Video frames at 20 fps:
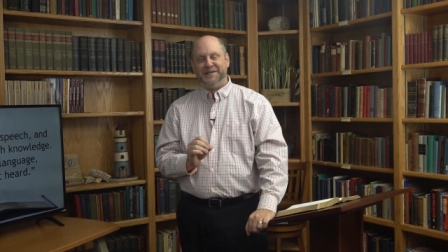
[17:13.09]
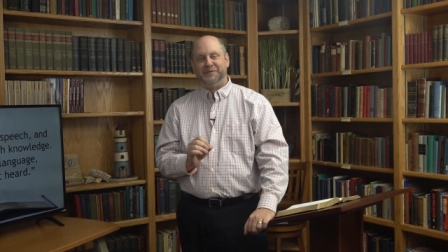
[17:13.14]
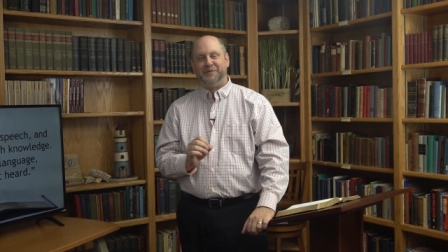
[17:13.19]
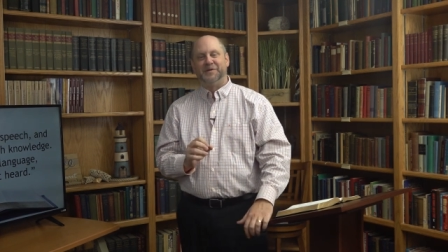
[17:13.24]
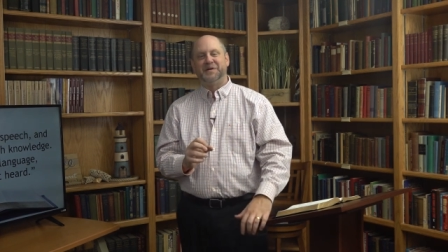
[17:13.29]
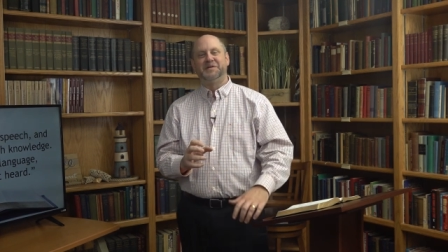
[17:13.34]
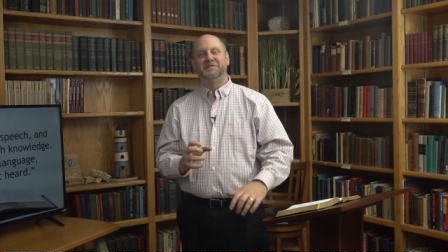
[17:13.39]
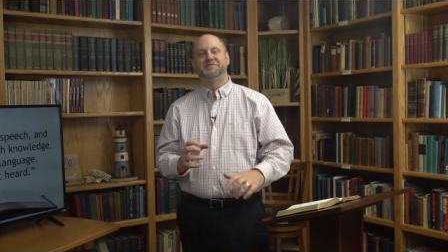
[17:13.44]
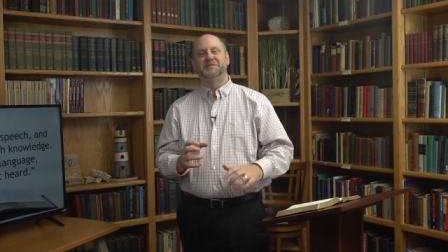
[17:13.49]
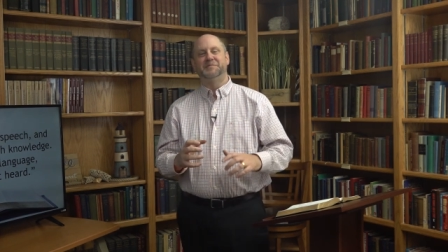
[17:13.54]

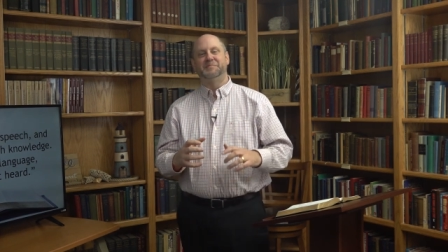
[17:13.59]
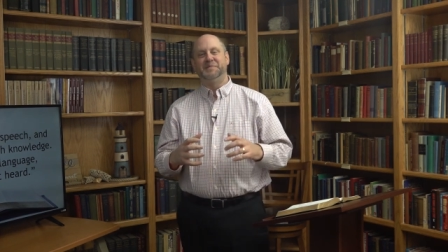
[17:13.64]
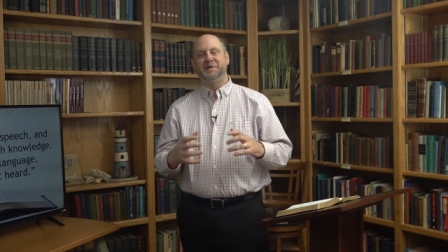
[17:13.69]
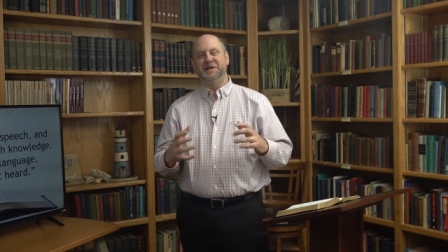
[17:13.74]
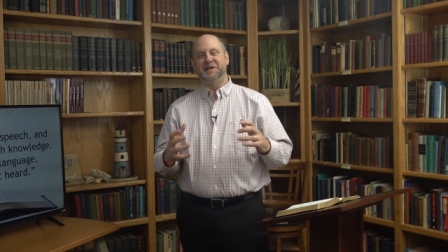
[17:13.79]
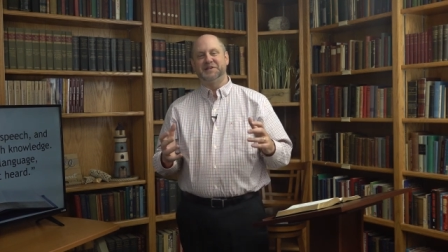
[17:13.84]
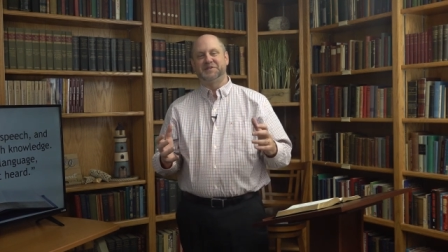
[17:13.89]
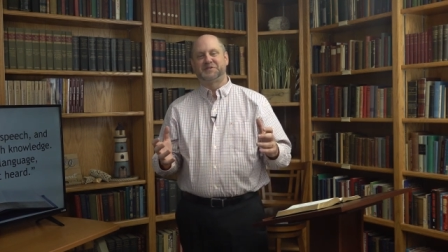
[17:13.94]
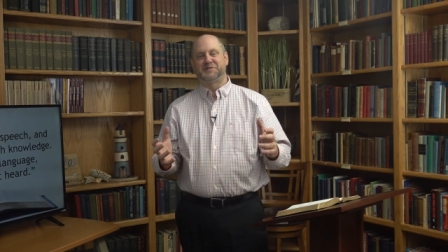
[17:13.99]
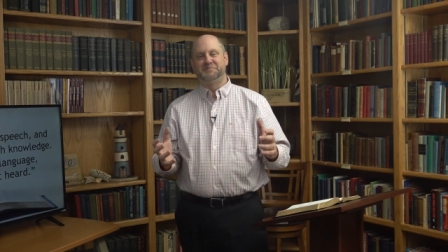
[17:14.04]
One of the
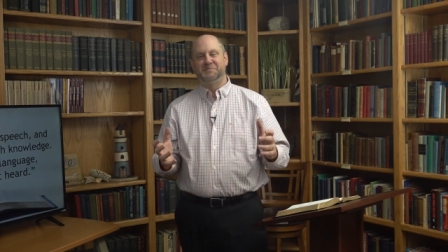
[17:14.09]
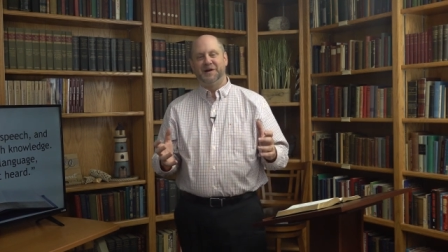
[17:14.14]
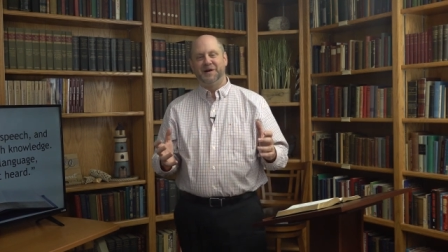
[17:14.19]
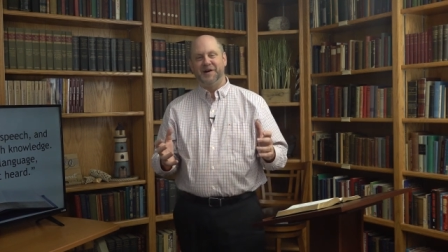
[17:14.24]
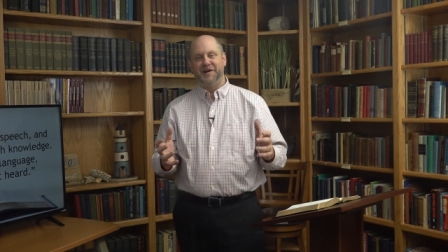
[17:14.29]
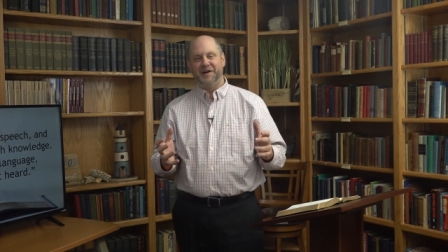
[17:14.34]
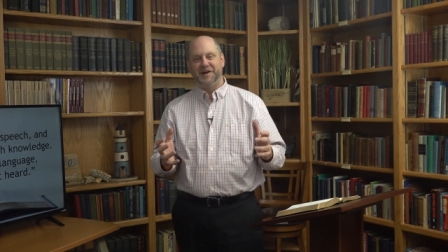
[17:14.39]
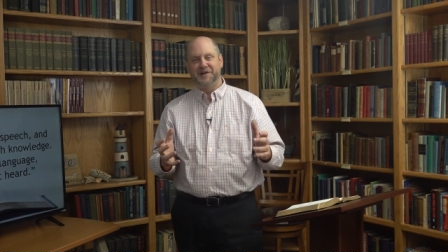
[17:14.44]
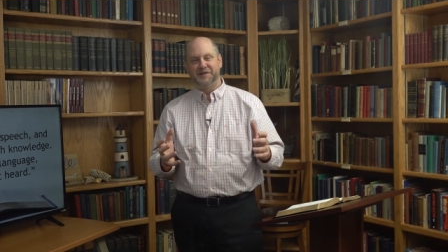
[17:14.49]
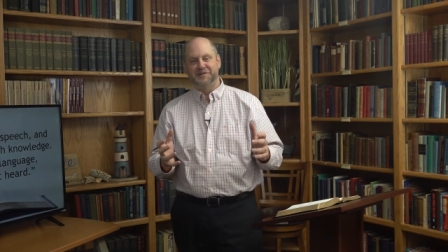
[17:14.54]
biggest
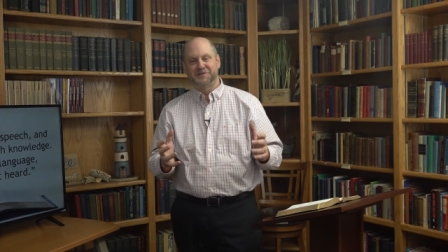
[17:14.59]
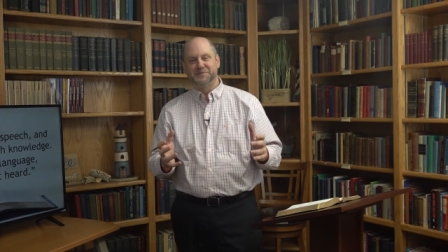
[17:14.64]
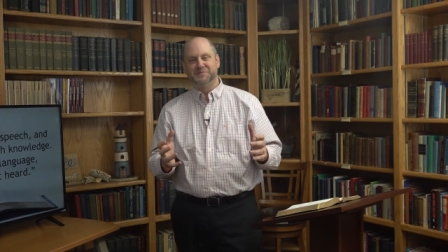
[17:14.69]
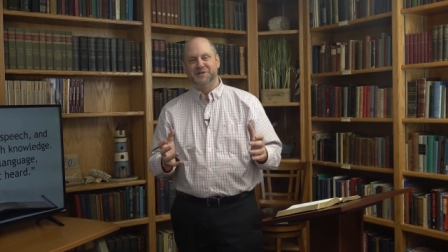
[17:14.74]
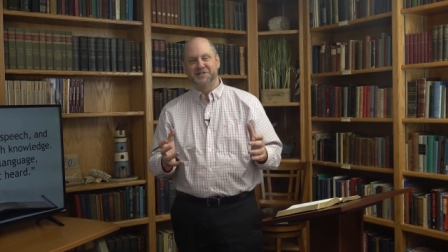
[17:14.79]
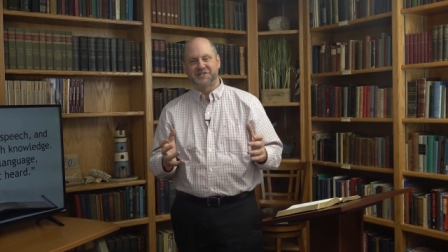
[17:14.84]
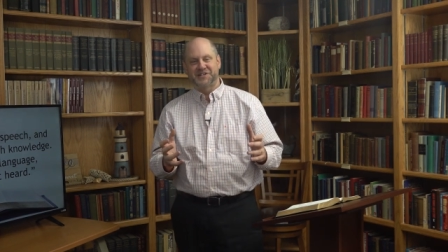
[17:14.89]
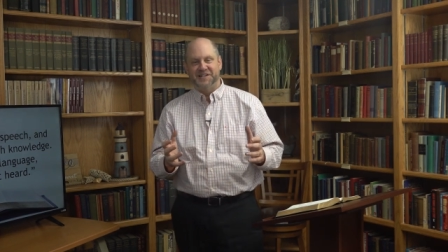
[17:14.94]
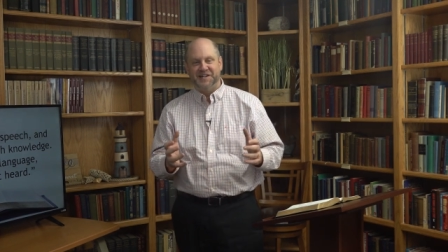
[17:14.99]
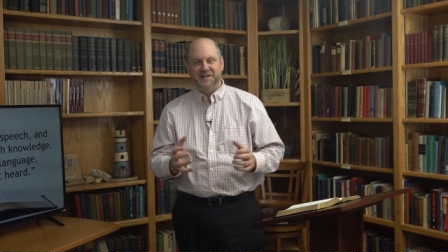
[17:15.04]
barriers
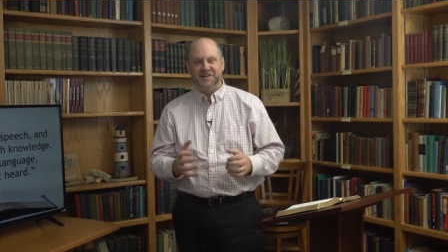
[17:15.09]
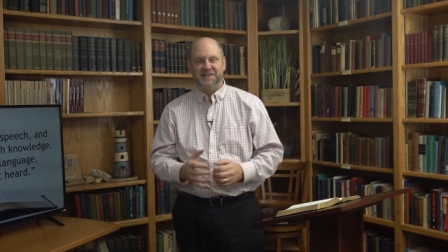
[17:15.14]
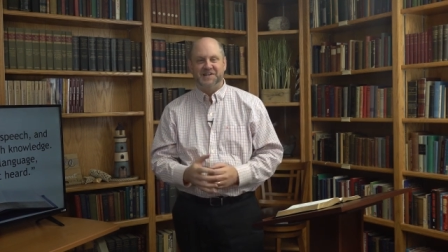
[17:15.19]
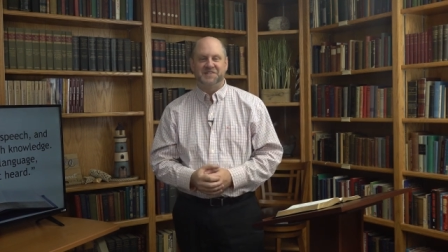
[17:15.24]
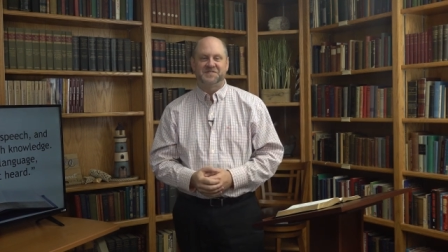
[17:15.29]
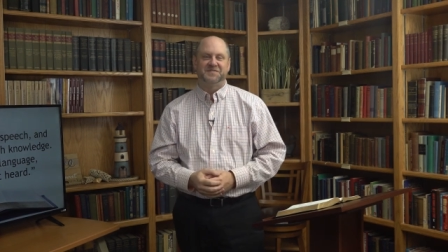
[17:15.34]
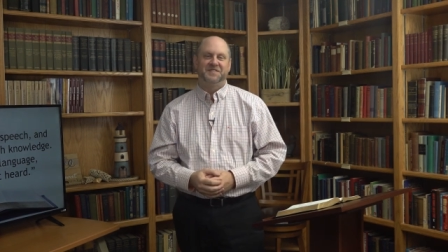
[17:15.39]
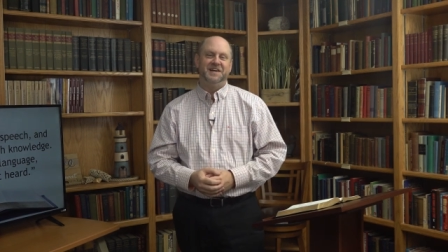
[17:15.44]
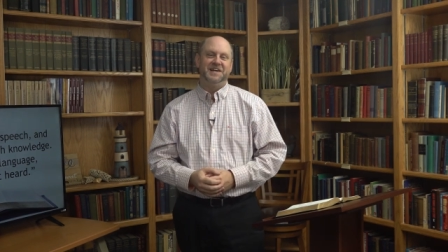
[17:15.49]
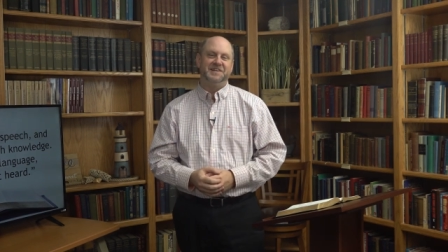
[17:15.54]

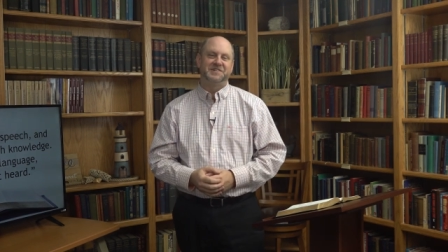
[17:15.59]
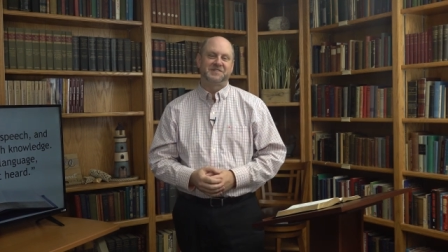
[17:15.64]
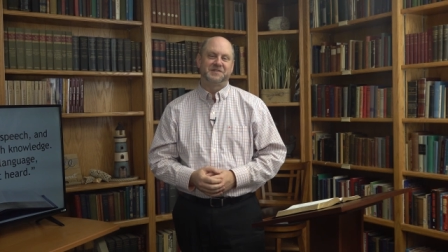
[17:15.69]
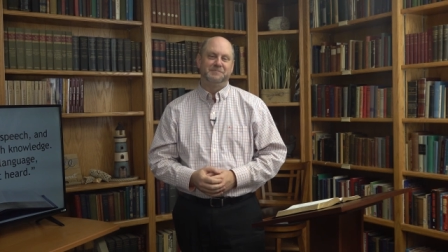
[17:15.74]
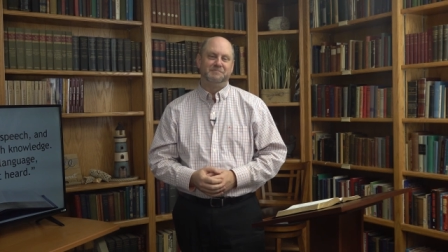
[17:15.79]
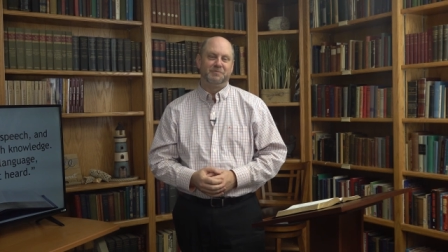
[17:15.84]
missionaries face